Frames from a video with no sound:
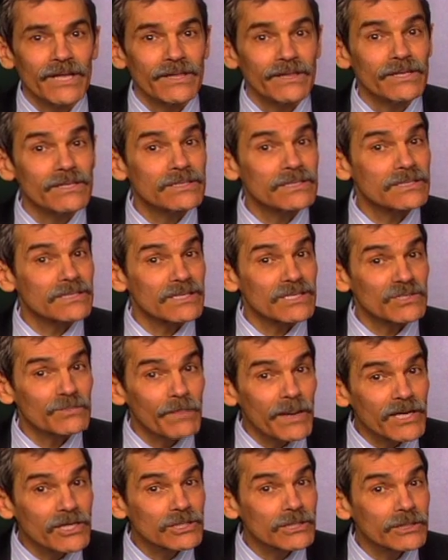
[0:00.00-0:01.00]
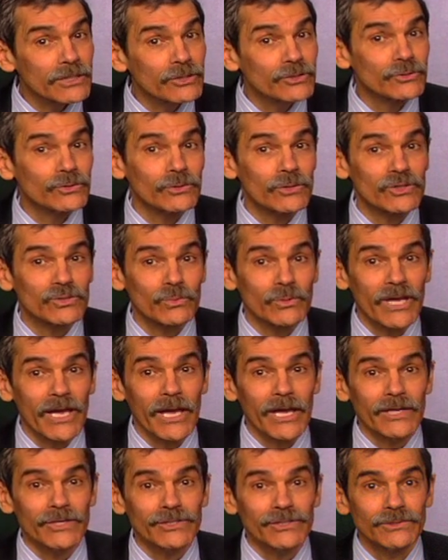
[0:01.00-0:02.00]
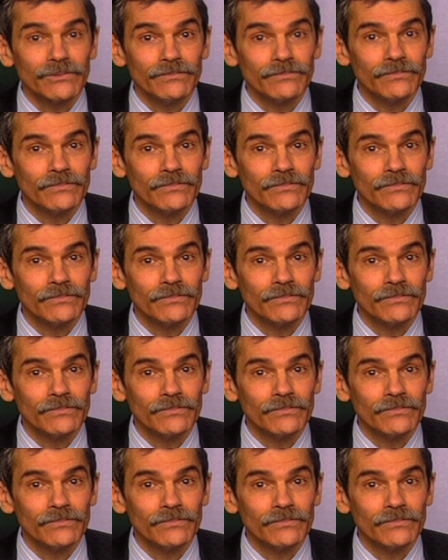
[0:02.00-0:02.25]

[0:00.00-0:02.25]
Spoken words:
This is especially true as we age.